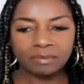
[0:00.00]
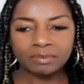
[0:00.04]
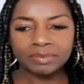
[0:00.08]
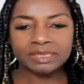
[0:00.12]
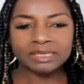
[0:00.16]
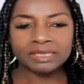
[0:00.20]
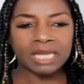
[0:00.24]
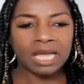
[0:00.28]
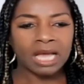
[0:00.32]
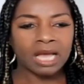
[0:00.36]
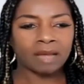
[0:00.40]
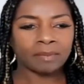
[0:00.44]
Thumbs
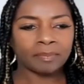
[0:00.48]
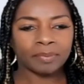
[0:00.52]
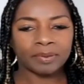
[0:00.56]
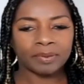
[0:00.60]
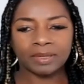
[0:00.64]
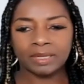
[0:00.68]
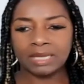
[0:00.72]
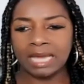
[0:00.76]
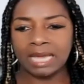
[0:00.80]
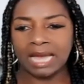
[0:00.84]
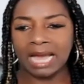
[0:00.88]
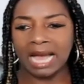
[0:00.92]
up,
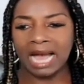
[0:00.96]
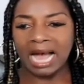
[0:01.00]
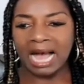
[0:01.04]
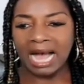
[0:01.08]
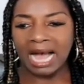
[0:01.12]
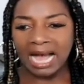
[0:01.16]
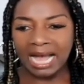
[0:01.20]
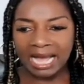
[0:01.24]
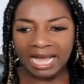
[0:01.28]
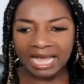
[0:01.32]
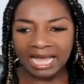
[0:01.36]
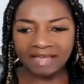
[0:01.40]

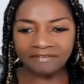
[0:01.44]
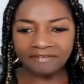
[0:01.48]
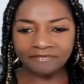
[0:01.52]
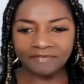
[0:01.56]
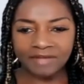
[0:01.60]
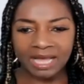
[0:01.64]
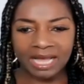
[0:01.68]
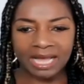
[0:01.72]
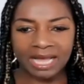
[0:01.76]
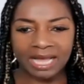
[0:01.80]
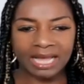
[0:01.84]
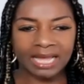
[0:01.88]
high
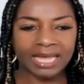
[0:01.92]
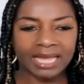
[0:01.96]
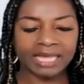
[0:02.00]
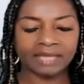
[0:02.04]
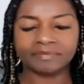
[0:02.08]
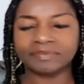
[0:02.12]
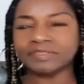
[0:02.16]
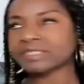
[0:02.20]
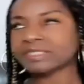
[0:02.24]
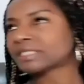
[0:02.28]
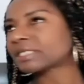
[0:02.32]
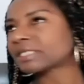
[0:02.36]

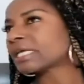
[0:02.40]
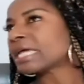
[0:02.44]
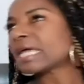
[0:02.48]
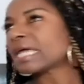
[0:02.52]
fives,